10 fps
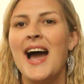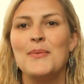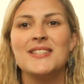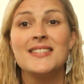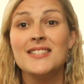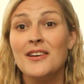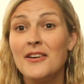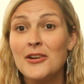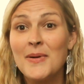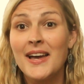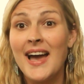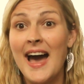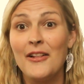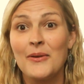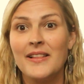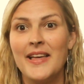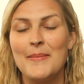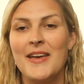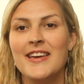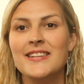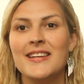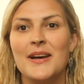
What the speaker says: I was still under my calorie limit,